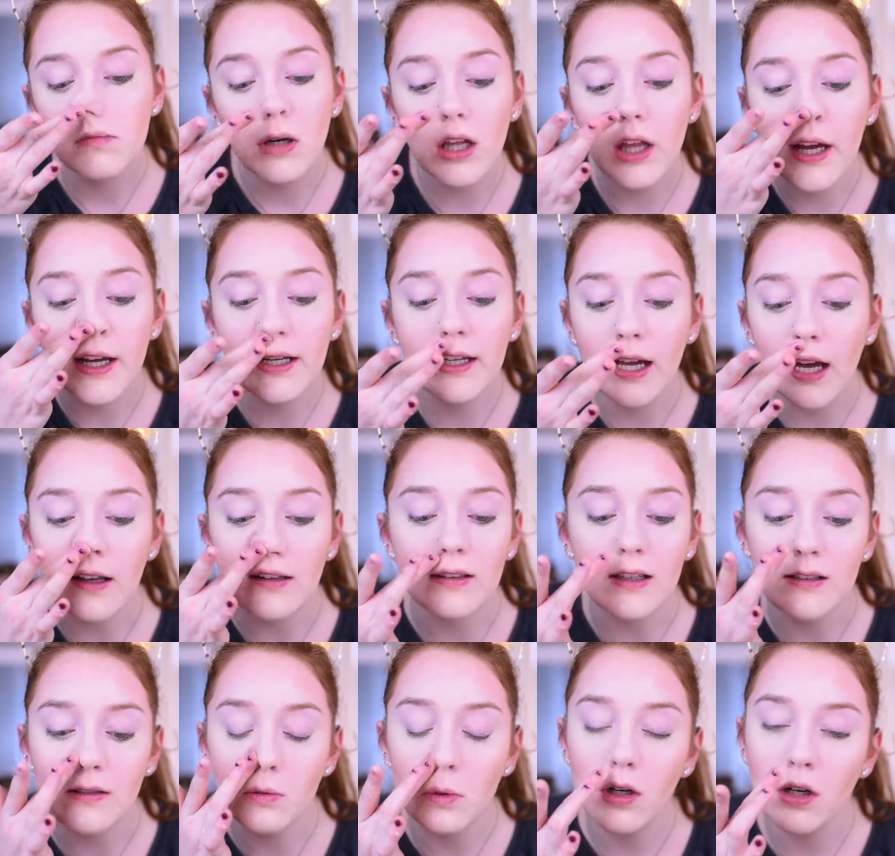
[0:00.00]
But, like, yes,
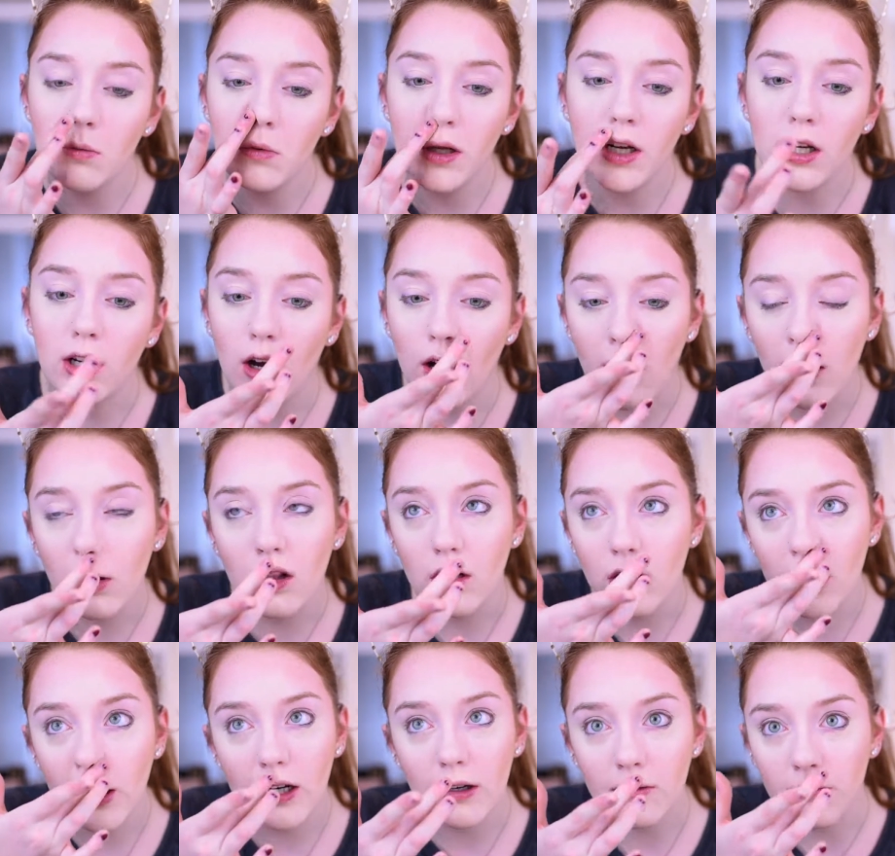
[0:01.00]
that's what I'm, like,
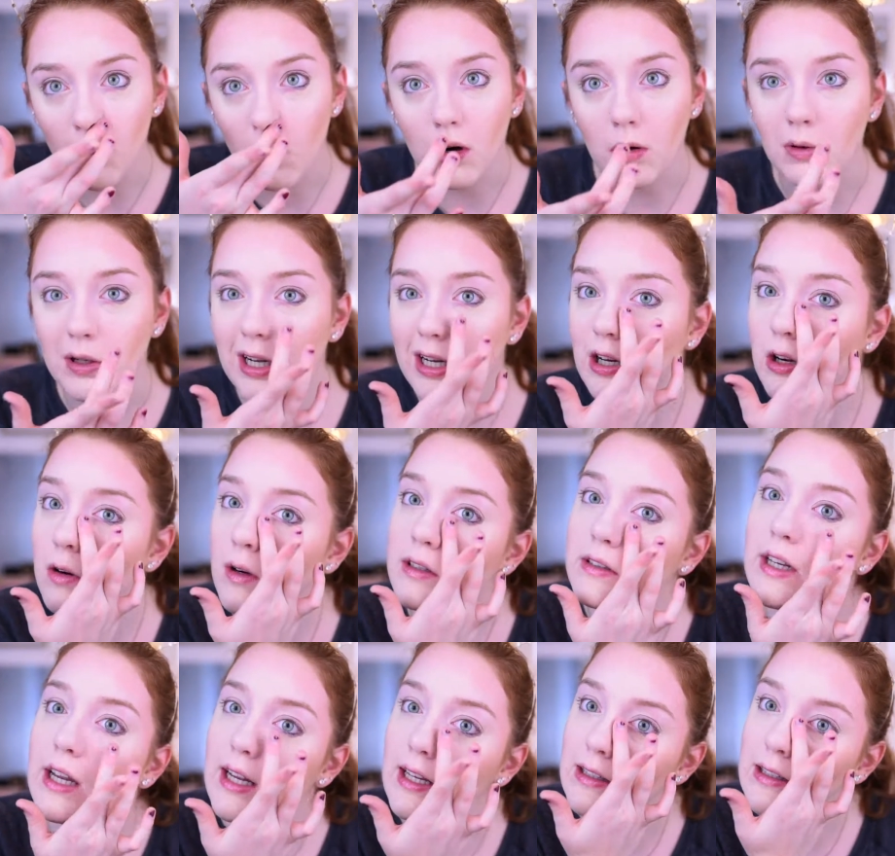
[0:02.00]
looking for when I go on
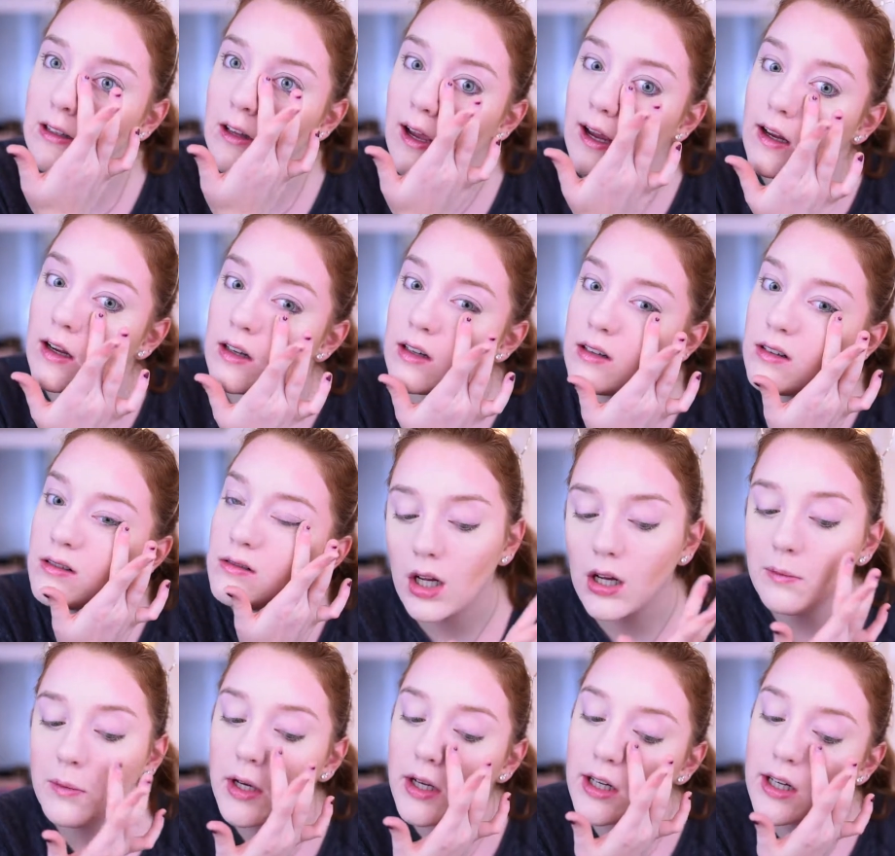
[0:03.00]
dates. Like,
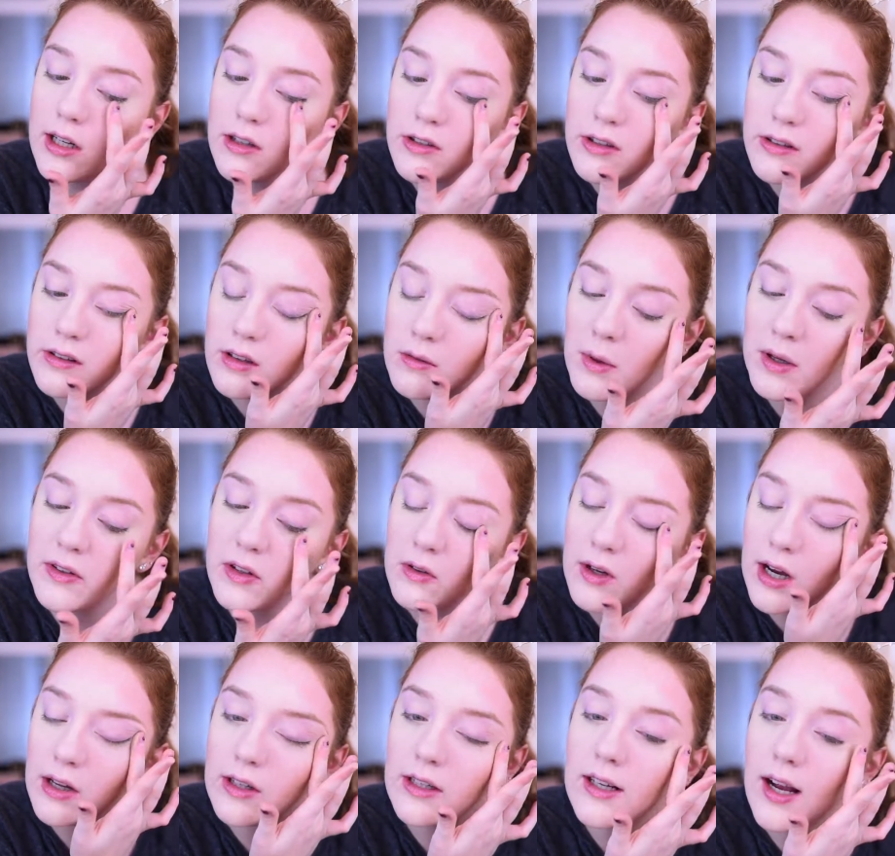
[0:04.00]
I'm not here just to mess
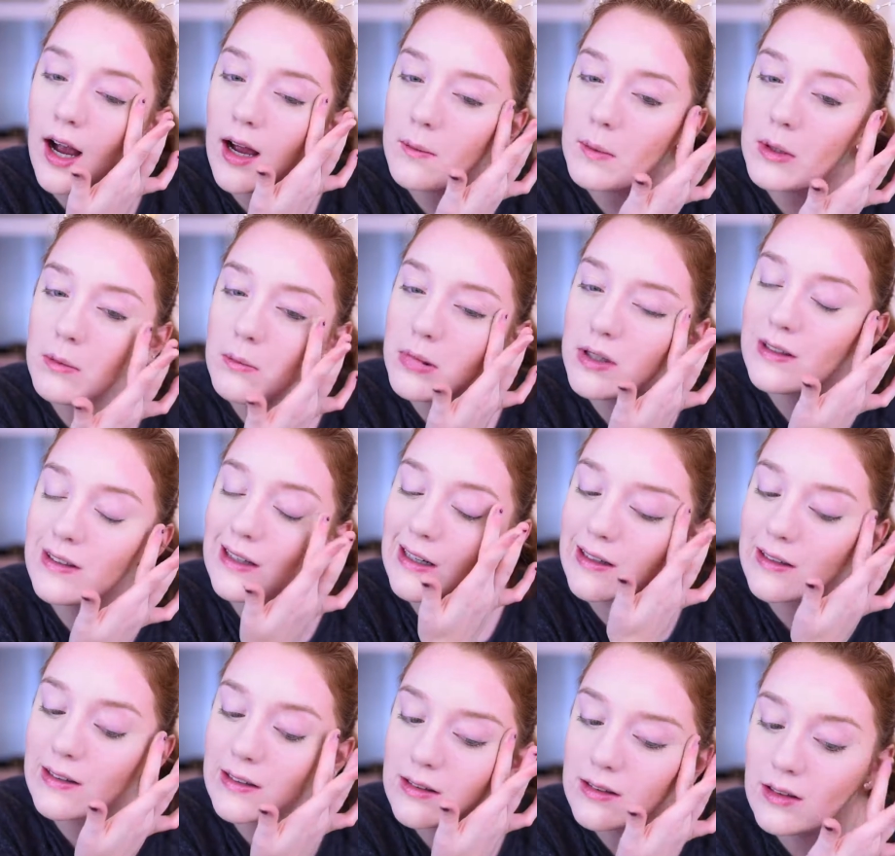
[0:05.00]
around. Like, I mean
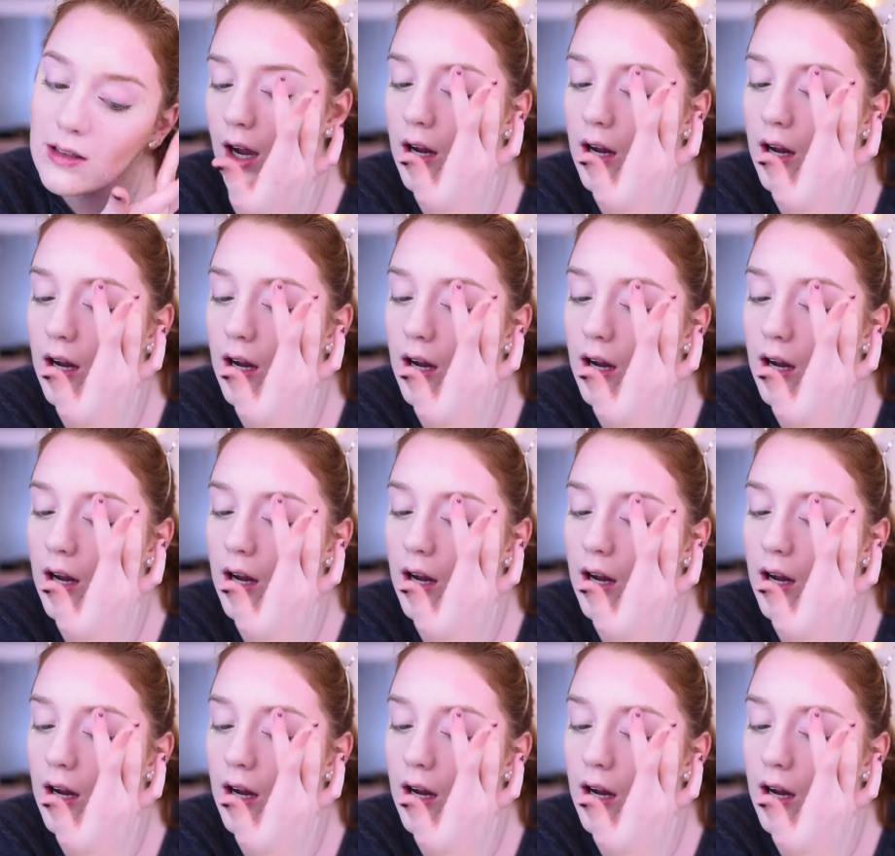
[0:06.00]
business.